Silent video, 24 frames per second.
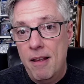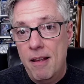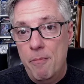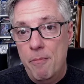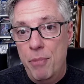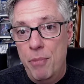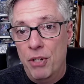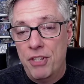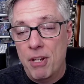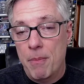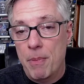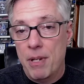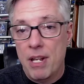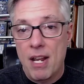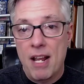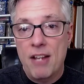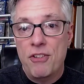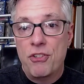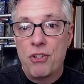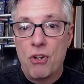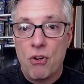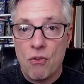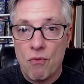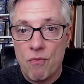built up a
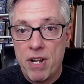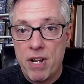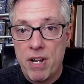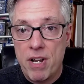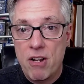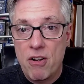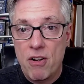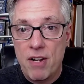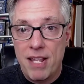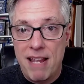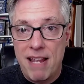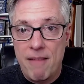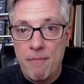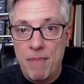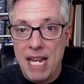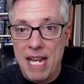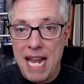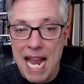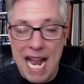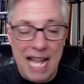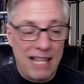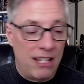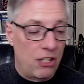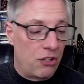nice career, and they've been
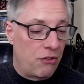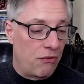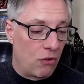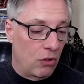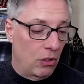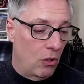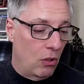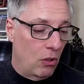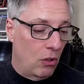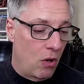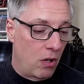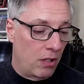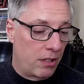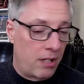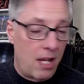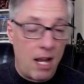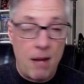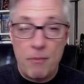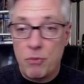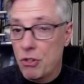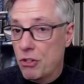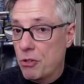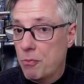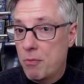at this for a long
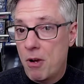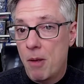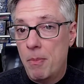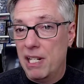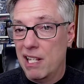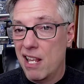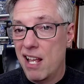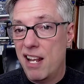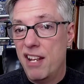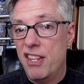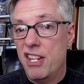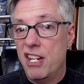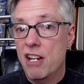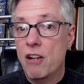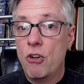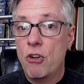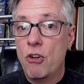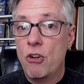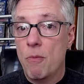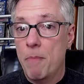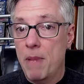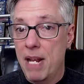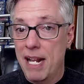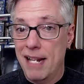time. So there's probably a lot of the
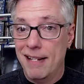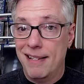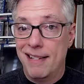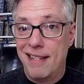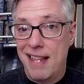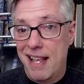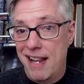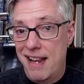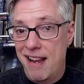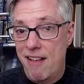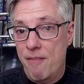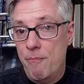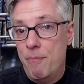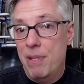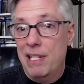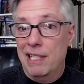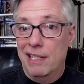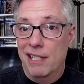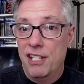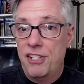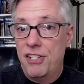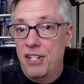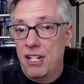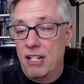younger bands that have been
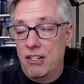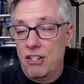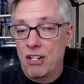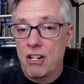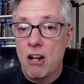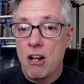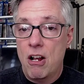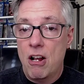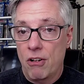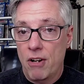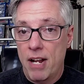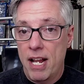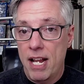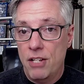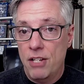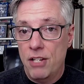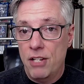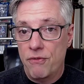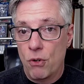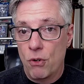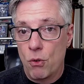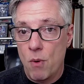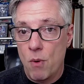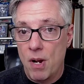listening to Colour Haze
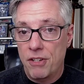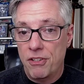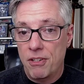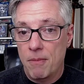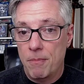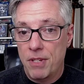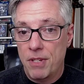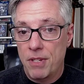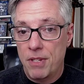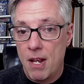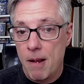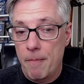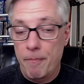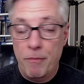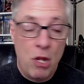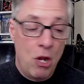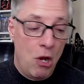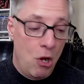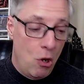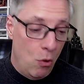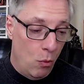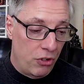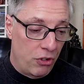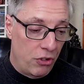for quite some time,
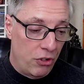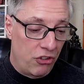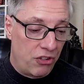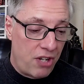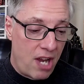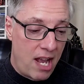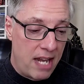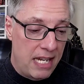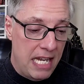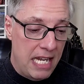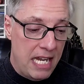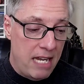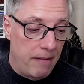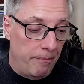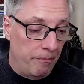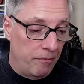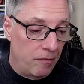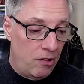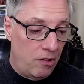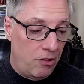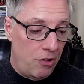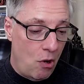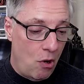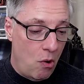which is kind of
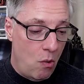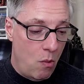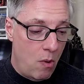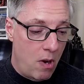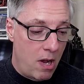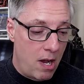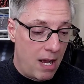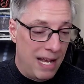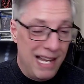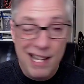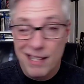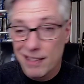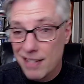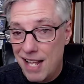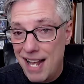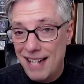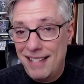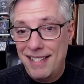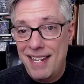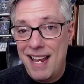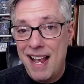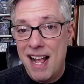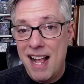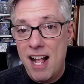neat. So uh,
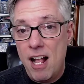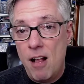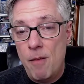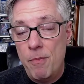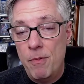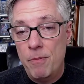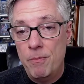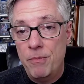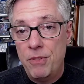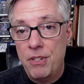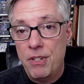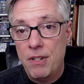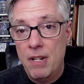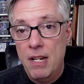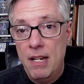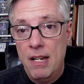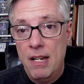lots of albums